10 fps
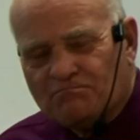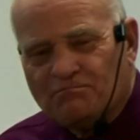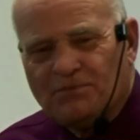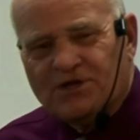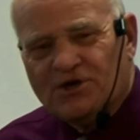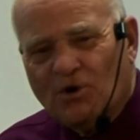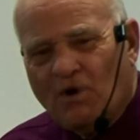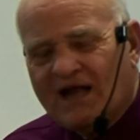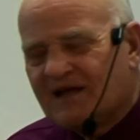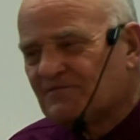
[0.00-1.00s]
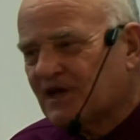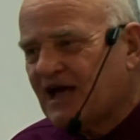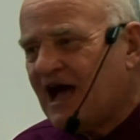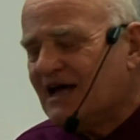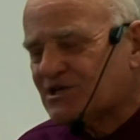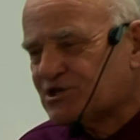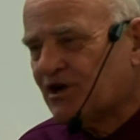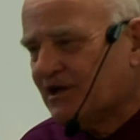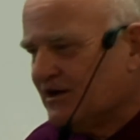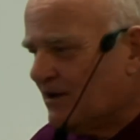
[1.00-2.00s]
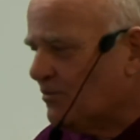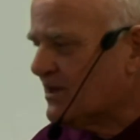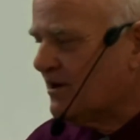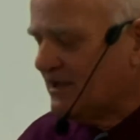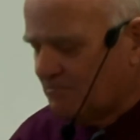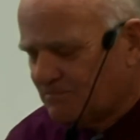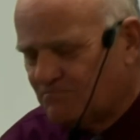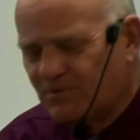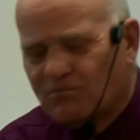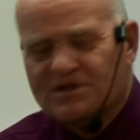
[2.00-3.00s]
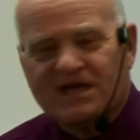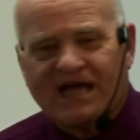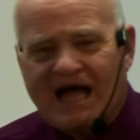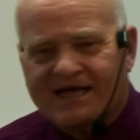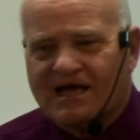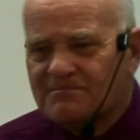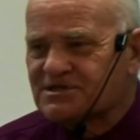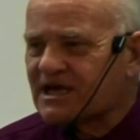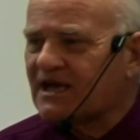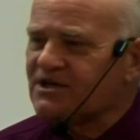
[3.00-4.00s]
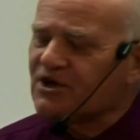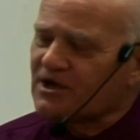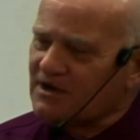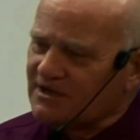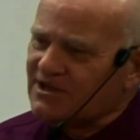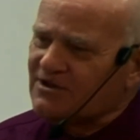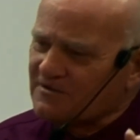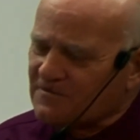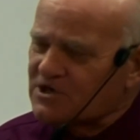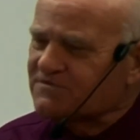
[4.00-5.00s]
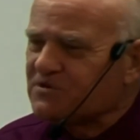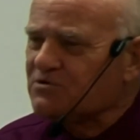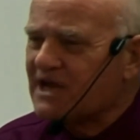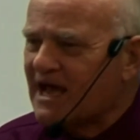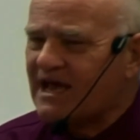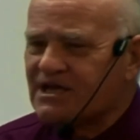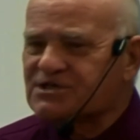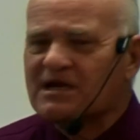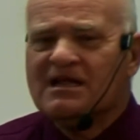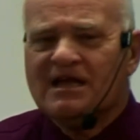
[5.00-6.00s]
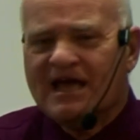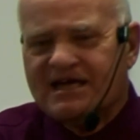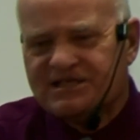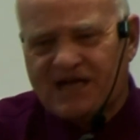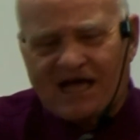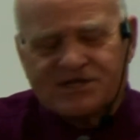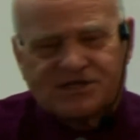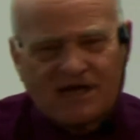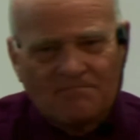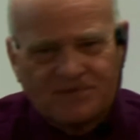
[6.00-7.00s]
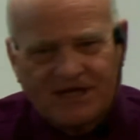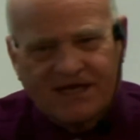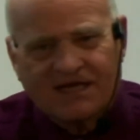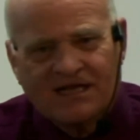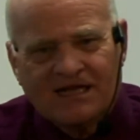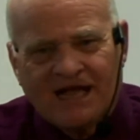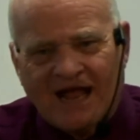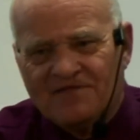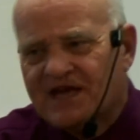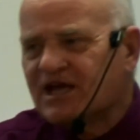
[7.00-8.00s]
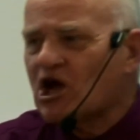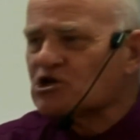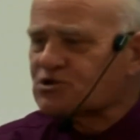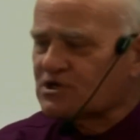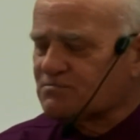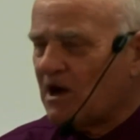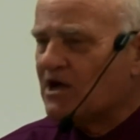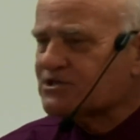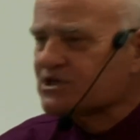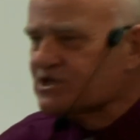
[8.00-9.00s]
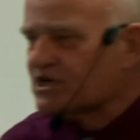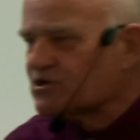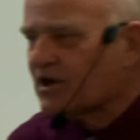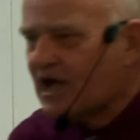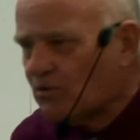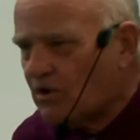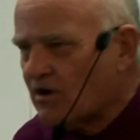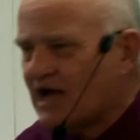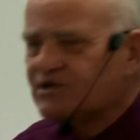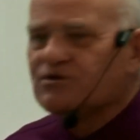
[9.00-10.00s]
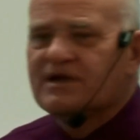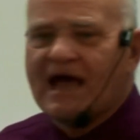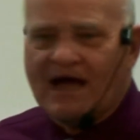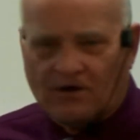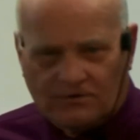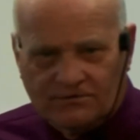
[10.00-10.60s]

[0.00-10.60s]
But you know what? If the guy is doing, when, when the guy comes in, you can, you know, the first few days, he does something, and then he goes to his boss and he says, okay, what do I do now?